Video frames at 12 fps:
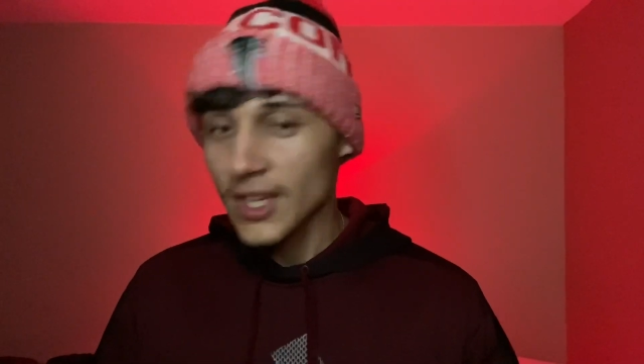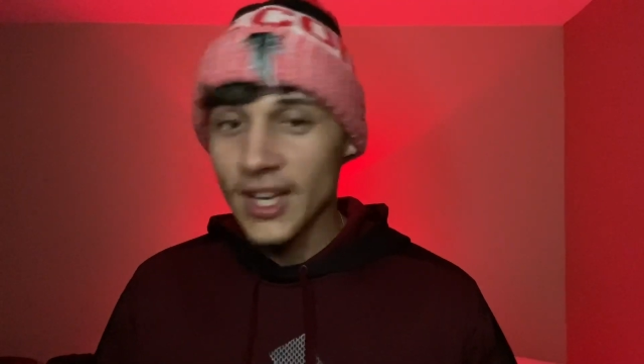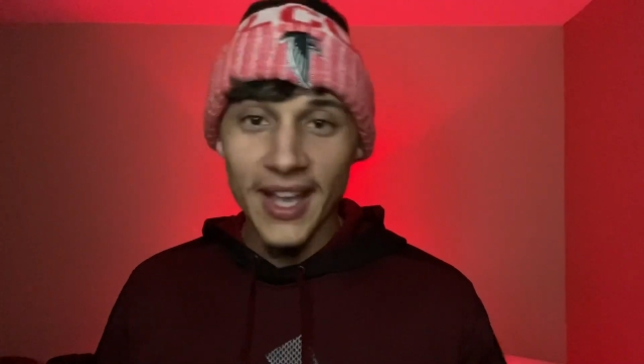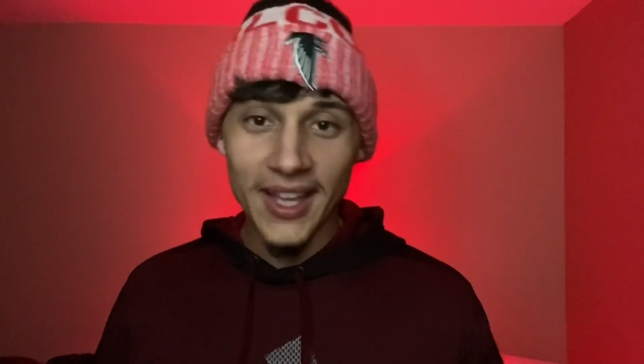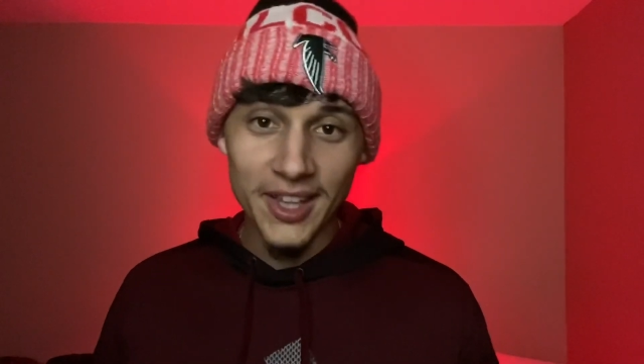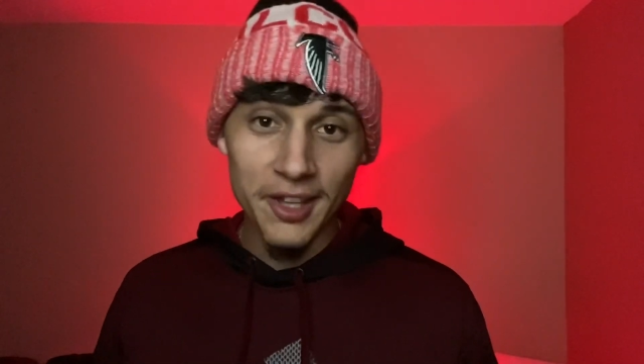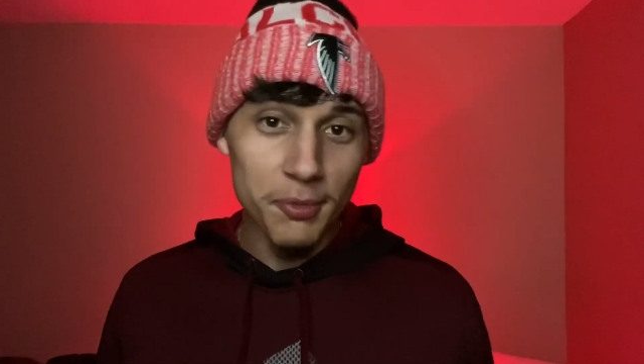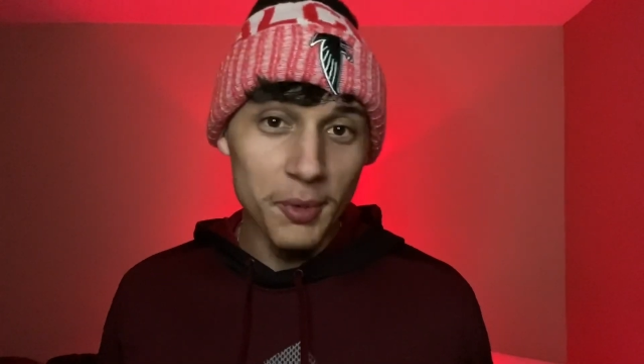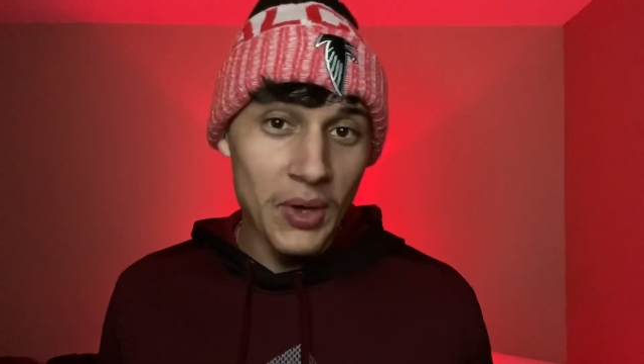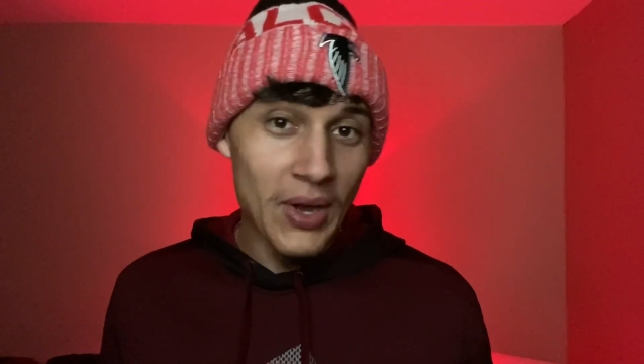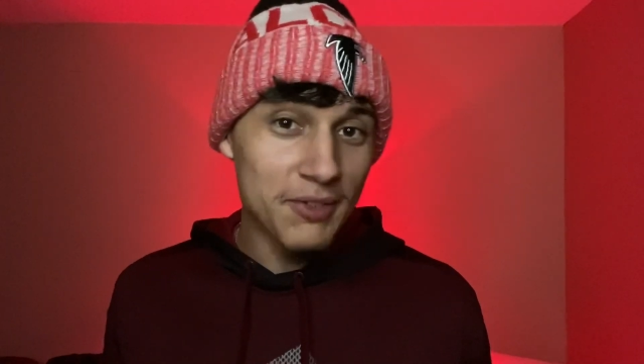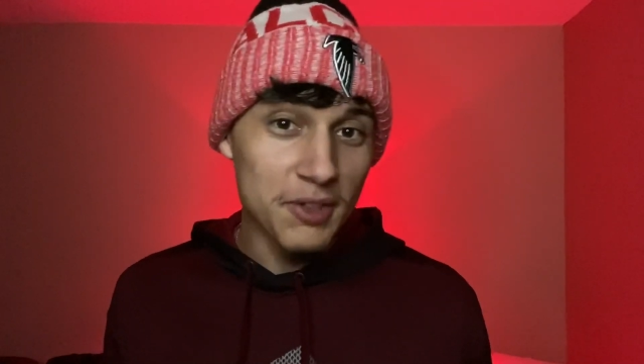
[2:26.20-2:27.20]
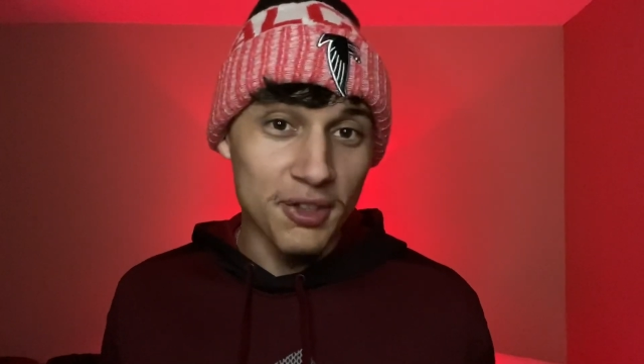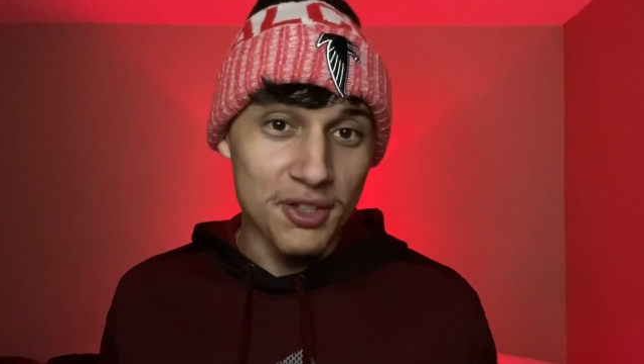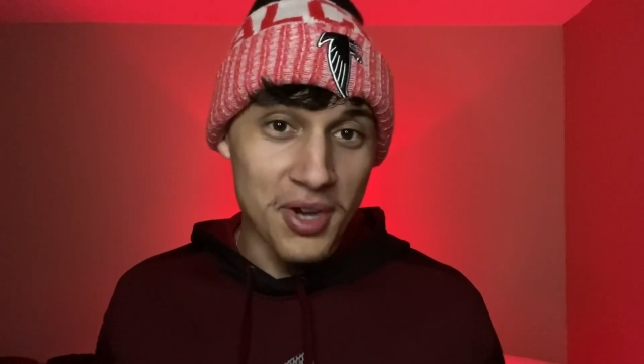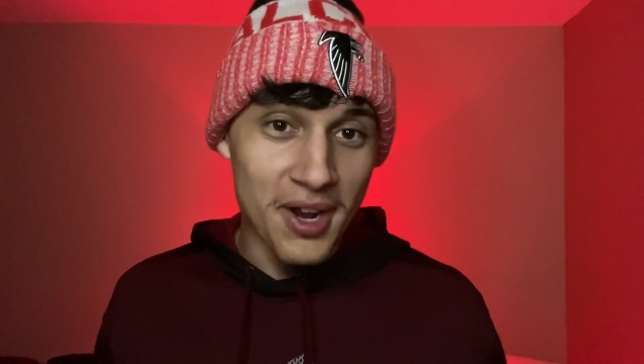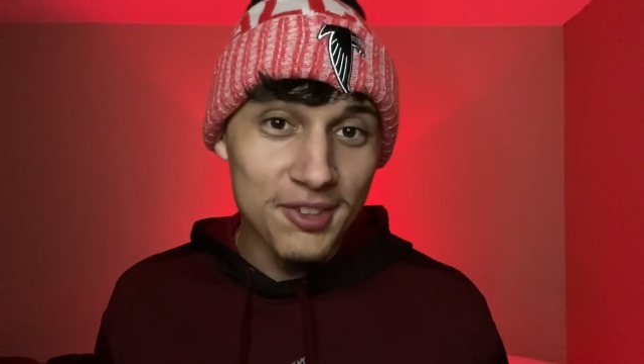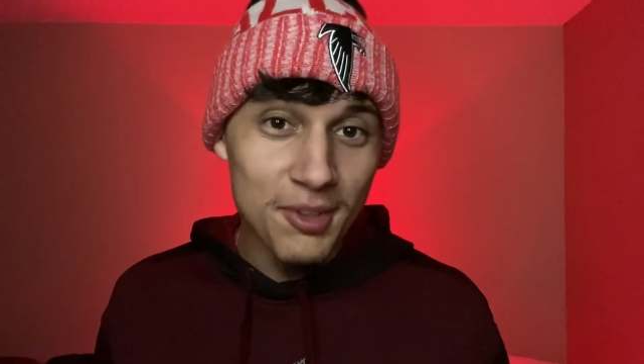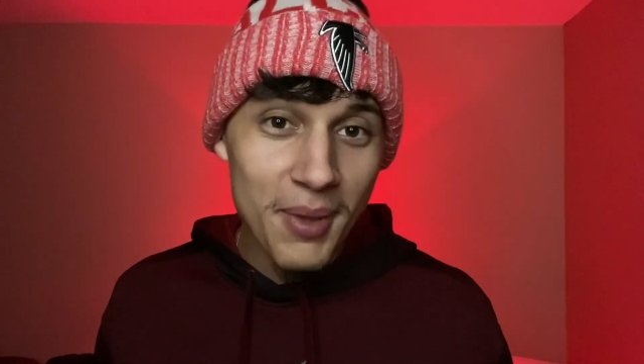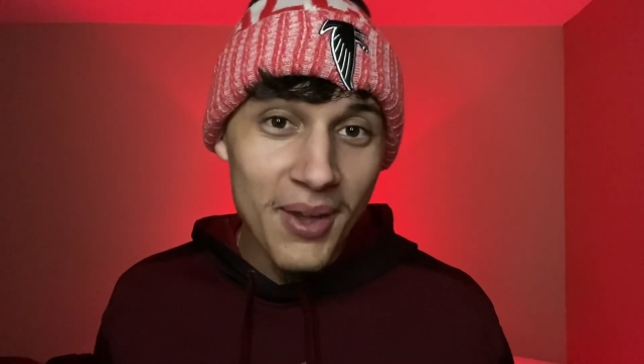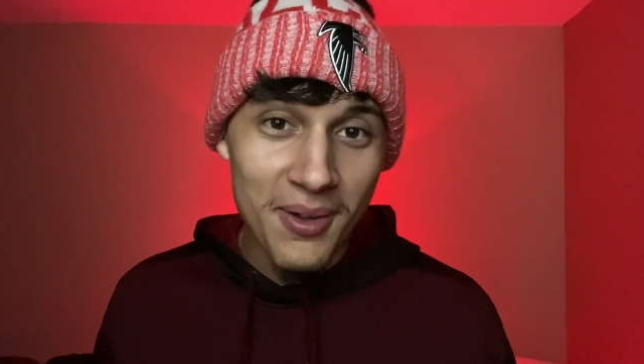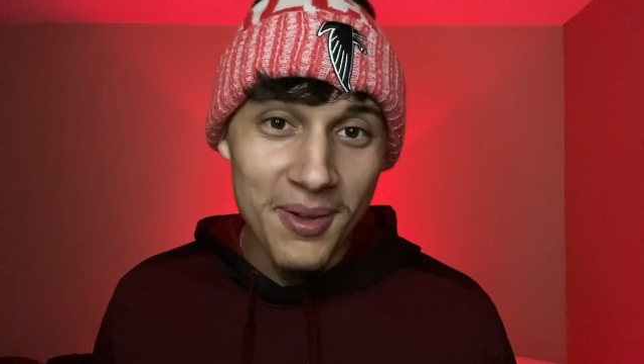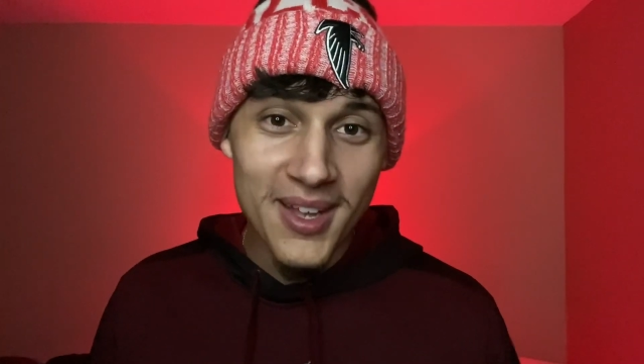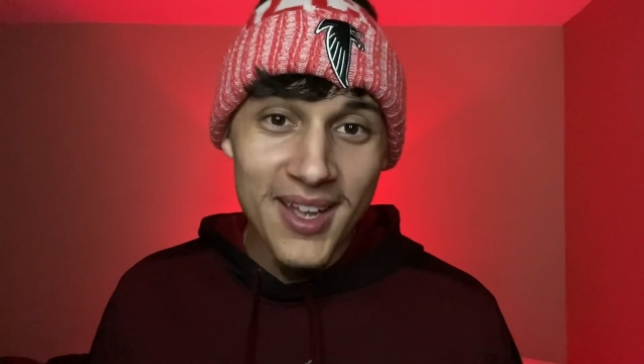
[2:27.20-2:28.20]
at least we don't have to stress
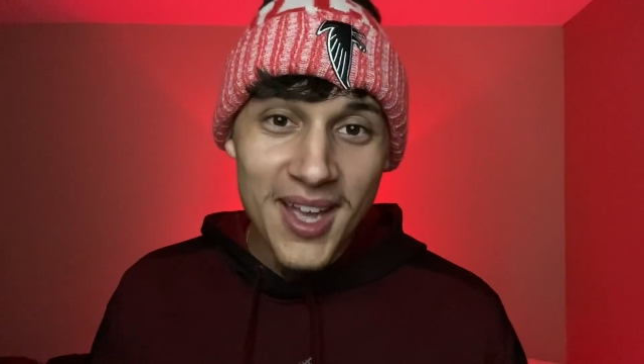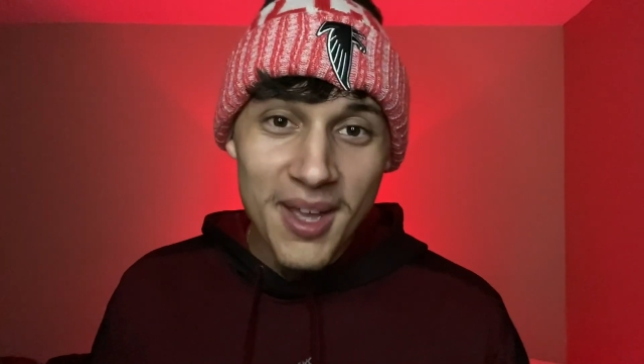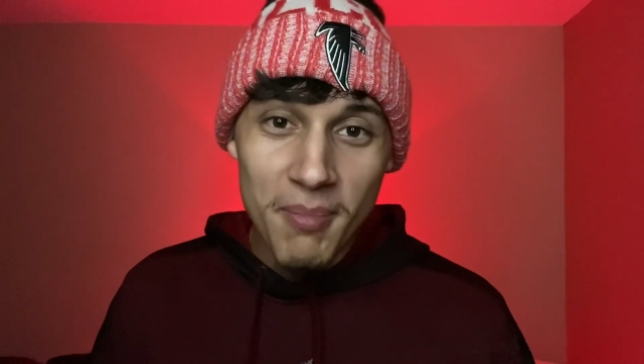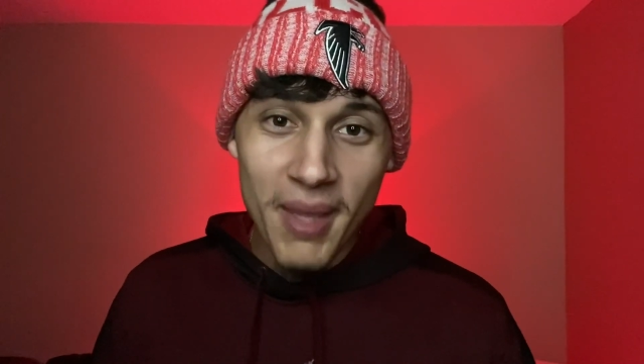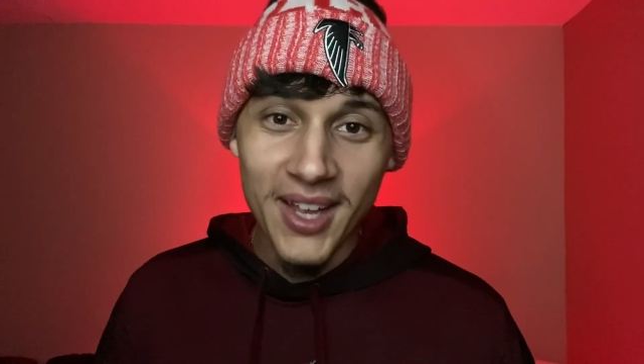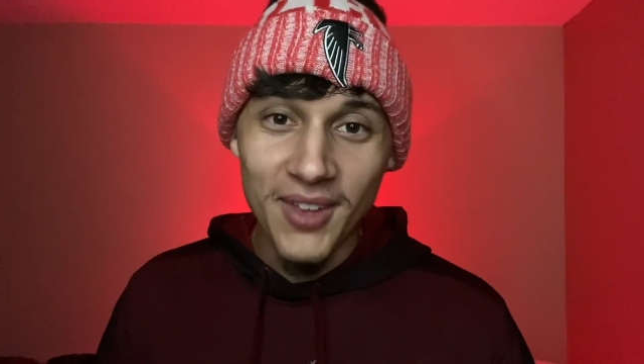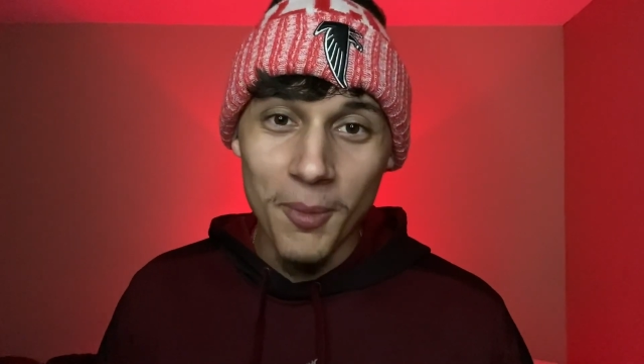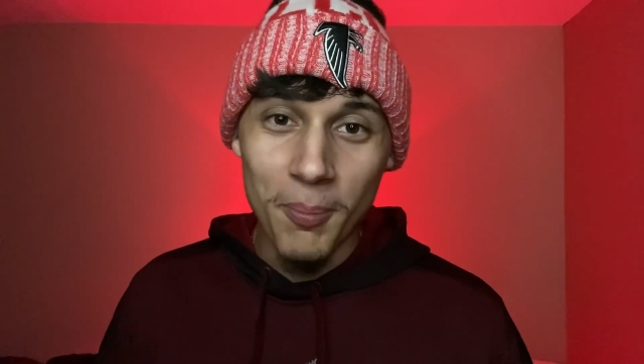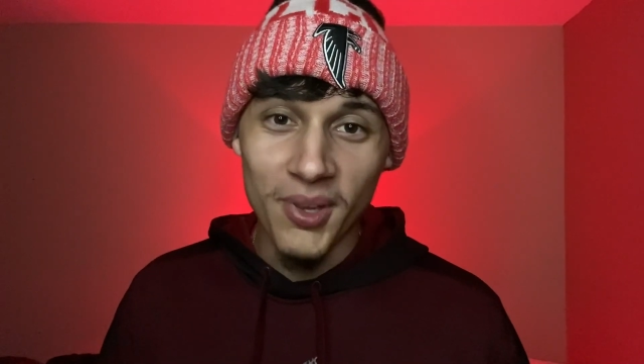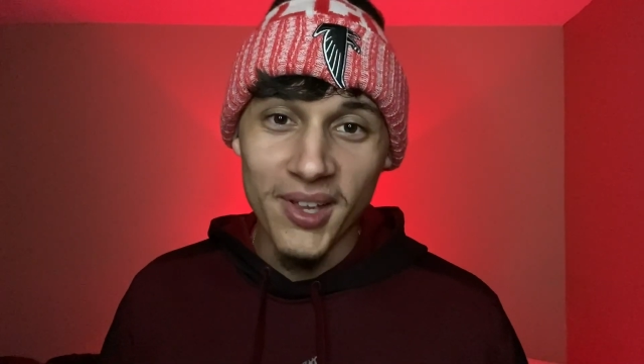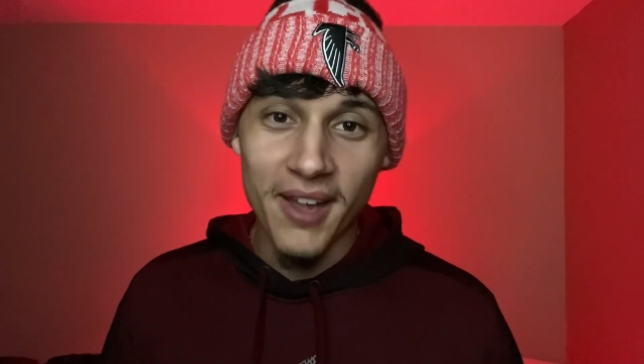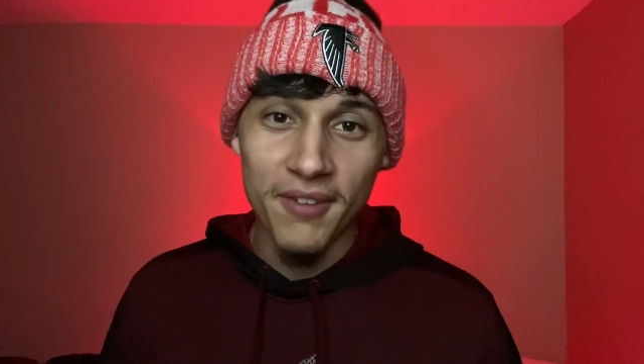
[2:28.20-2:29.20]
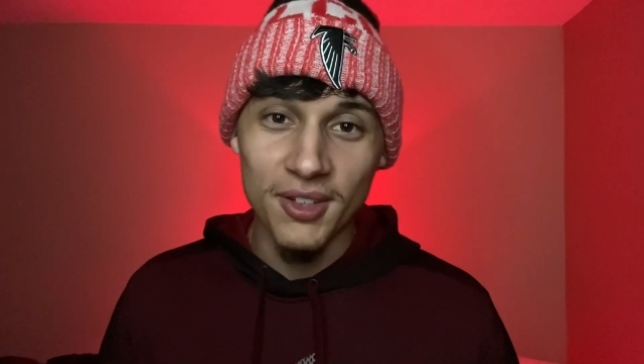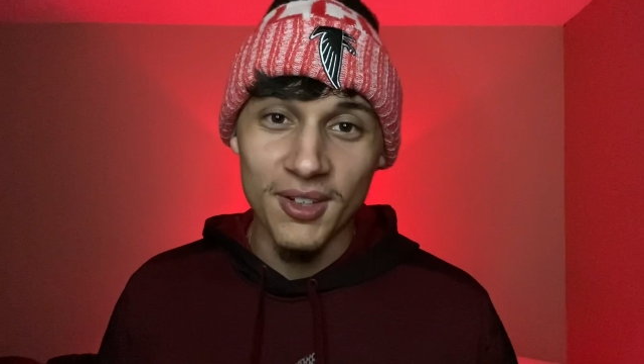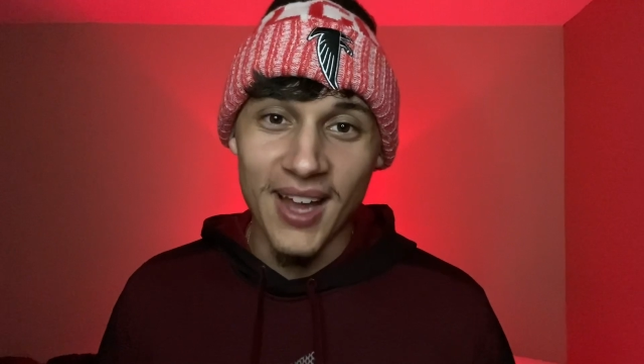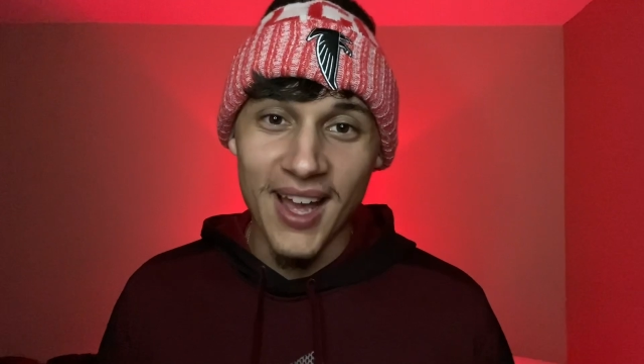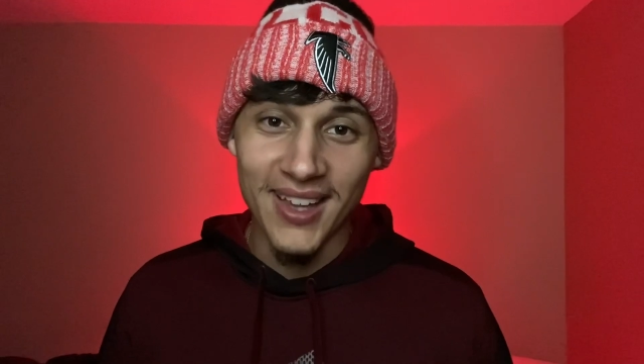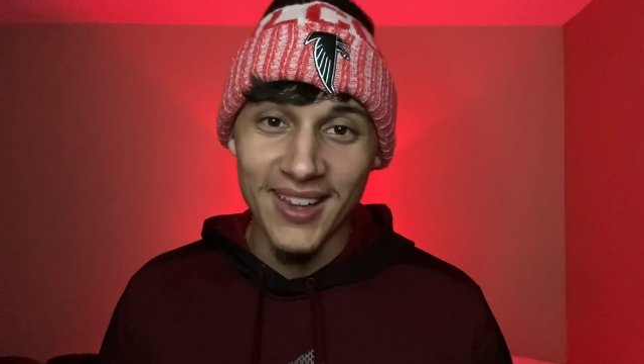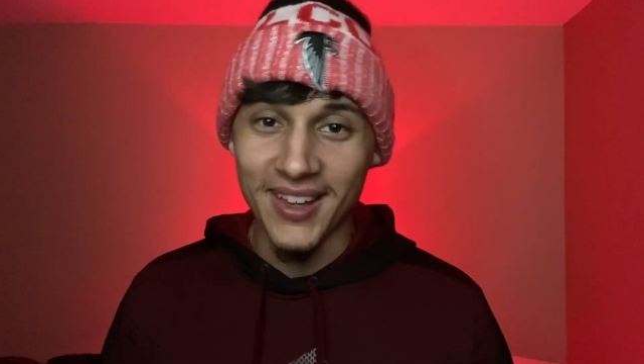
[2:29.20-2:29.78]
about making the playoffs or not.